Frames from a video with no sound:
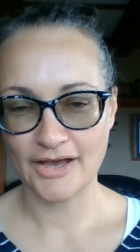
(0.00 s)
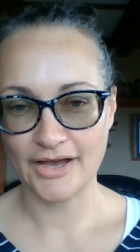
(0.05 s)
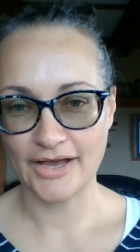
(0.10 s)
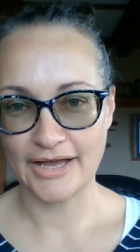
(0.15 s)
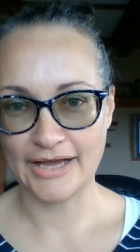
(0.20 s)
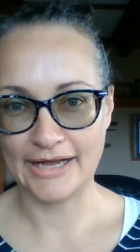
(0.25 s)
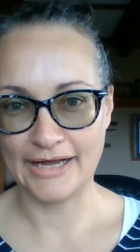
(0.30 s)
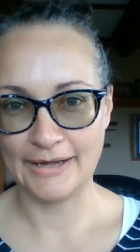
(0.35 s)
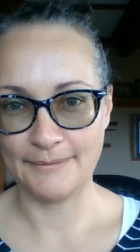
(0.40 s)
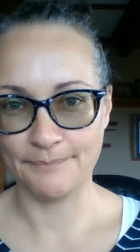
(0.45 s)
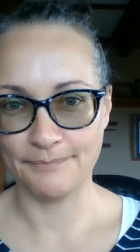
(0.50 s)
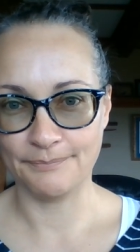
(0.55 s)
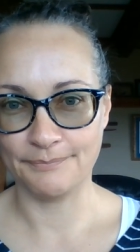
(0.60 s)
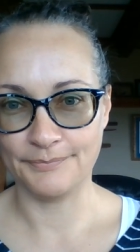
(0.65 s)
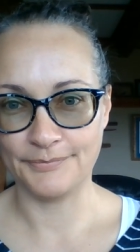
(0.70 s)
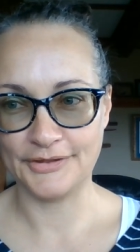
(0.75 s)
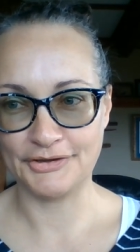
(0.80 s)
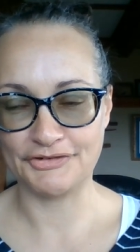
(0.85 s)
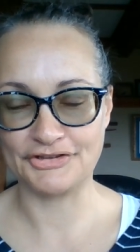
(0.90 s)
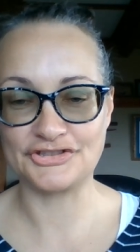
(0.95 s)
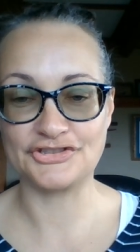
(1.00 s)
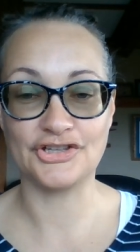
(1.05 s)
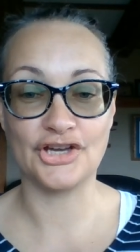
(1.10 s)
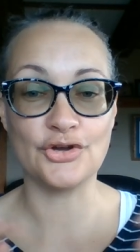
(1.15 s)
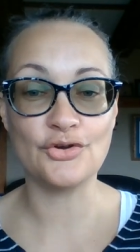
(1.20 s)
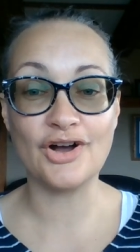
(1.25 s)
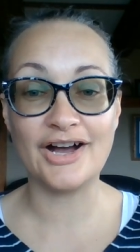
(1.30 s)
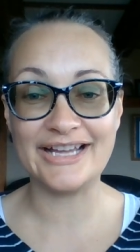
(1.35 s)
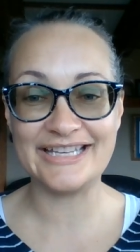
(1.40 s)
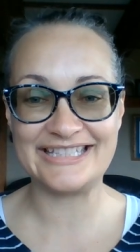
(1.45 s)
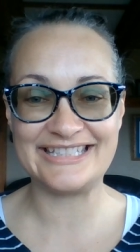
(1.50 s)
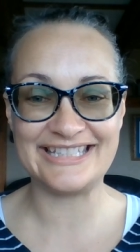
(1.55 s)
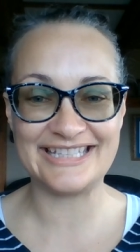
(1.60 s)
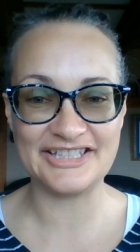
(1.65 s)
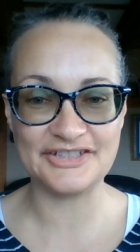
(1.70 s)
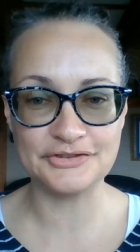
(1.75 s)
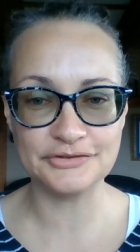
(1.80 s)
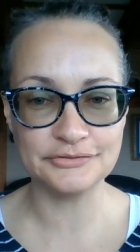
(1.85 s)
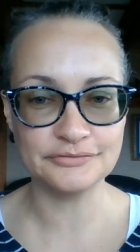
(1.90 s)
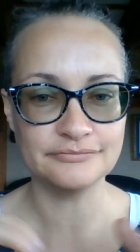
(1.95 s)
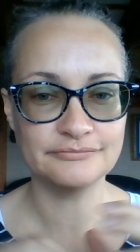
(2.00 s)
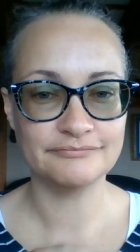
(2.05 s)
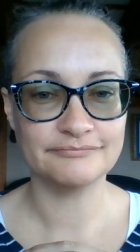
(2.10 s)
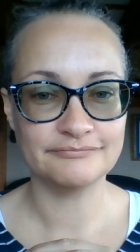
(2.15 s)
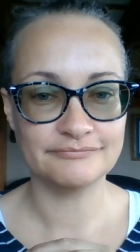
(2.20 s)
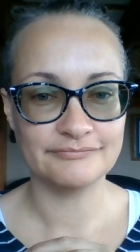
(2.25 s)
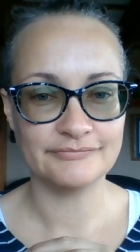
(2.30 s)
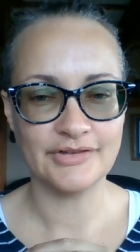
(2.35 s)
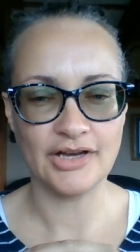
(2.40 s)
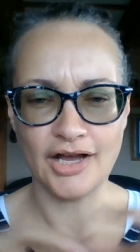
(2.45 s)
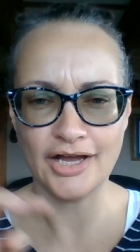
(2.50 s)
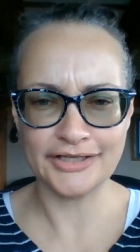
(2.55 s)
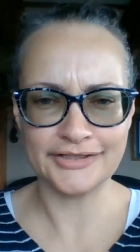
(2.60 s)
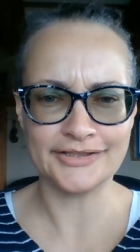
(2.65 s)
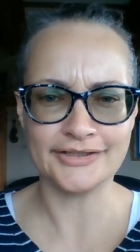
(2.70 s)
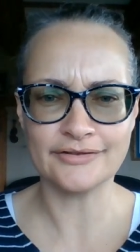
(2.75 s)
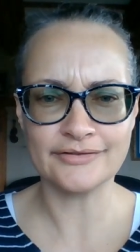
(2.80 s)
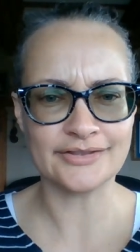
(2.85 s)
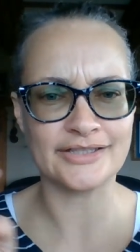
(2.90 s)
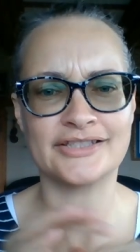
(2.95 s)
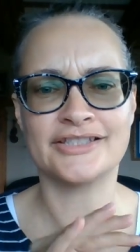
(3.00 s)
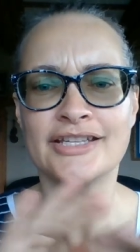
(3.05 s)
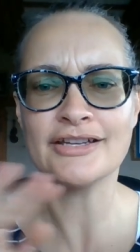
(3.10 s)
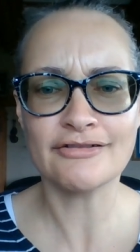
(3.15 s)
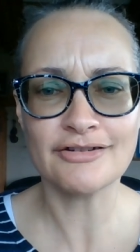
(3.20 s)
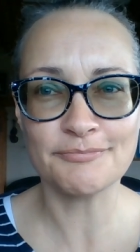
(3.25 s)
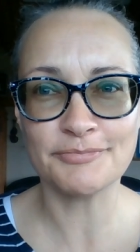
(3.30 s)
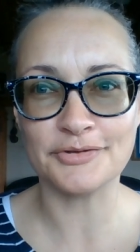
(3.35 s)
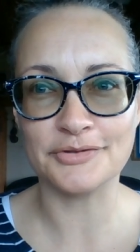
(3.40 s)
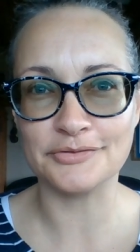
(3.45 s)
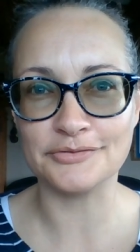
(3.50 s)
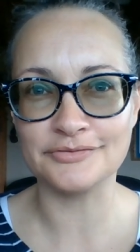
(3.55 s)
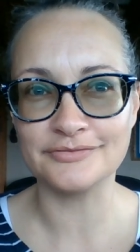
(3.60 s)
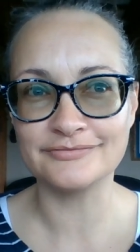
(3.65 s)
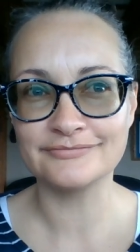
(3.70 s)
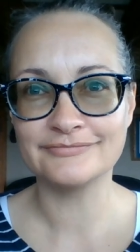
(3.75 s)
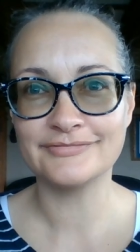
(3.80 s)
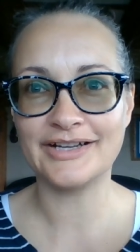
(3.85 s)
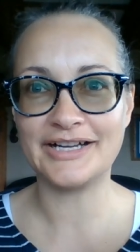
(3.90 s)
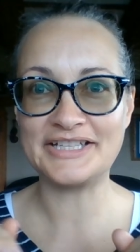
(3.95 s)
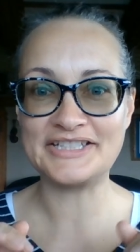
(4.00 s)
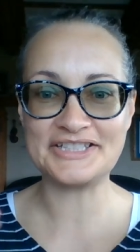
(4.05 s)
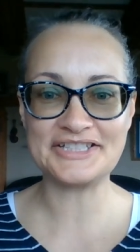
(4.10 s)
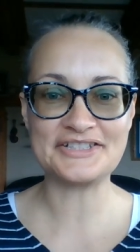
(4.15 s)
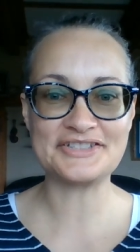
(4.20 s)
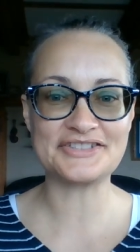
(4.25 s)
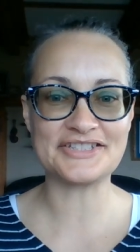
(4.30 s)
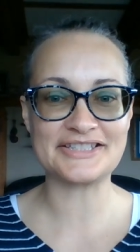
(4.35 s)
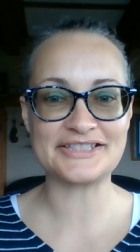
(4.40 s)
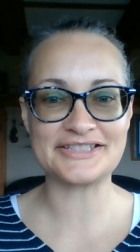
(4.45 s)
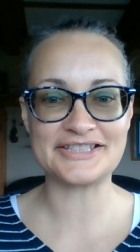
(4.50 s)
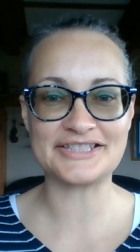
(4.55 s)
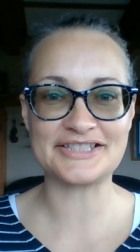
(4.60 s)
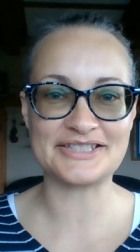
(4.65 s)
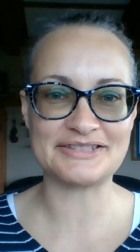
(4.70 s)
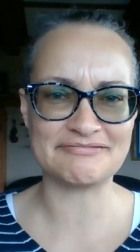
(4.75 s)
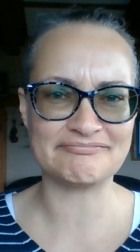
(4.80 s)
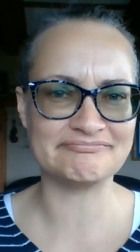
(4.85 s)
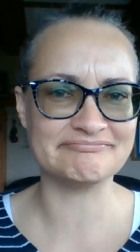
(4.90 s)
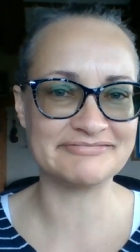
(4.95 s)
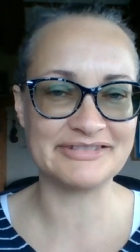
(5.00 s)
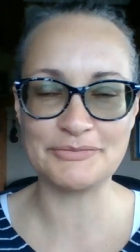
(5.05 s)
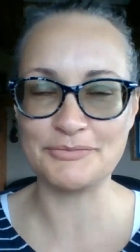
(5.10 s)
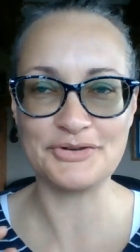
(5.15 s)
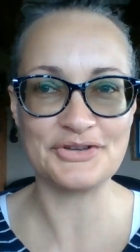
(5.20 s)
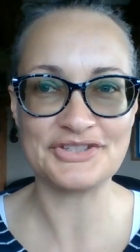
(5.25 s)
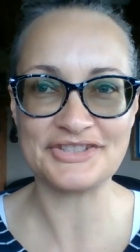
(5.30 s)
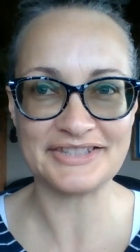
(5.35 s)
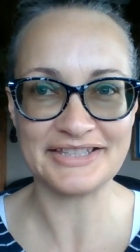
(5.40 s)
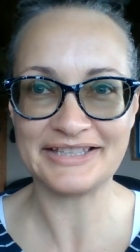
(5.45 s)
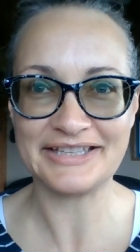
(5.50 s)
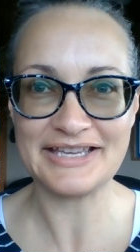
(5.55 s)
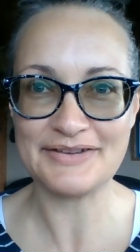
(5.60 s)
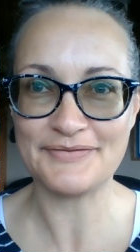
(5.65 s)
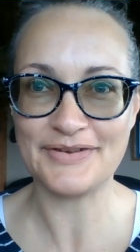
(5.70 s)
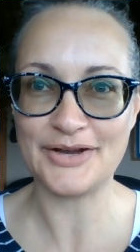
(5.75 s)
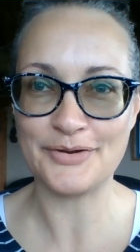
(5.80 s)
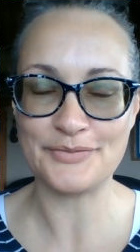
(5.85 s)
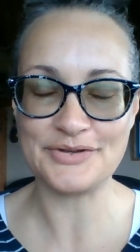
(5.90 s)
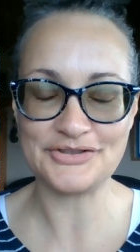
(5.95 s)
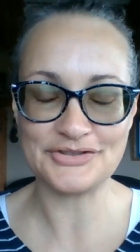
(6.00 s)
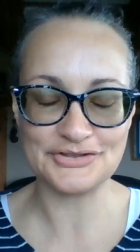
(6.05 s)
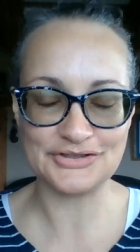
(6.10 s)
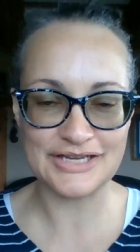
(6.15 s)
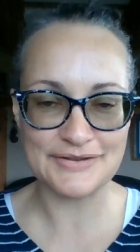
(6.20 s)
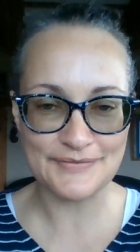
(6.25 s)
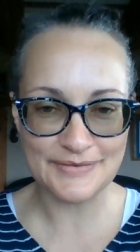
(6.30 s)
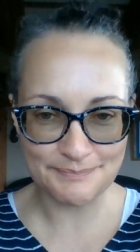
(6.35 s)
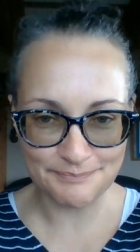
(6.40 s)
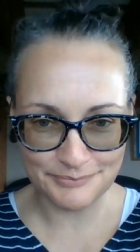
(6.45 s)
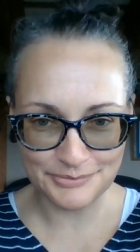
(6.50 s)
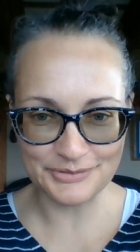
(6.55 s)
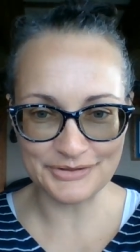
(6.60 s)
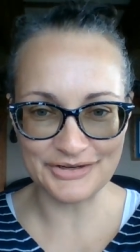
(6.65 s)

um, there is no ideal. Ideals are terrible. Ideals are the worst thing ever. We should never put